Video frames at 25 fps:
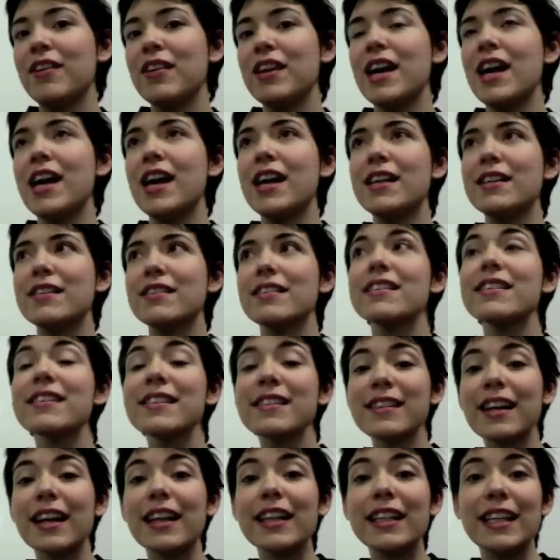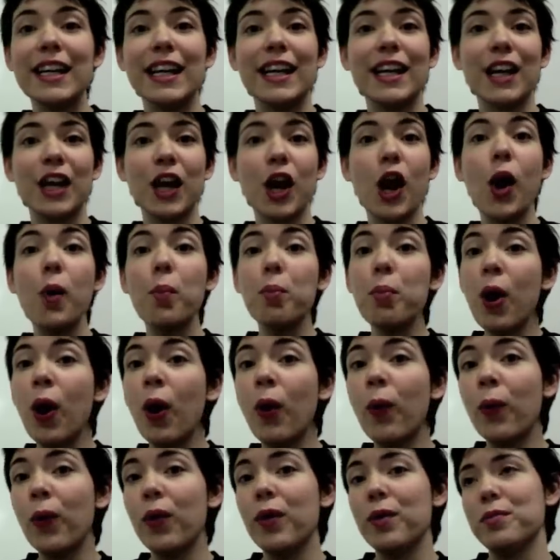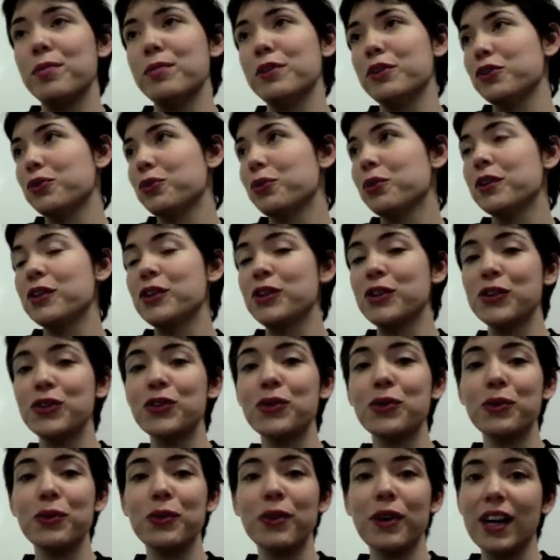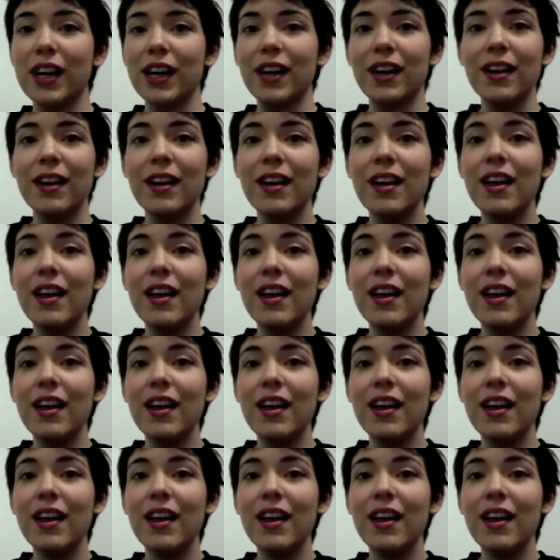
and studying a poem, a short story,